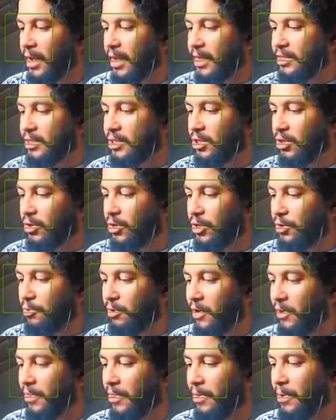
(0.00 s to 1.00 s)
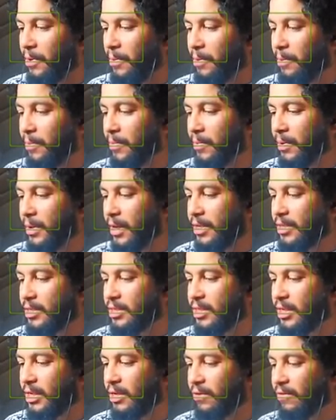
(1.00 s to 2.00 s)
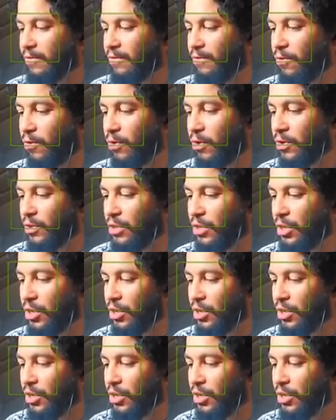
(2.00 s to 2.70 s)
And so he read them. And sending forth,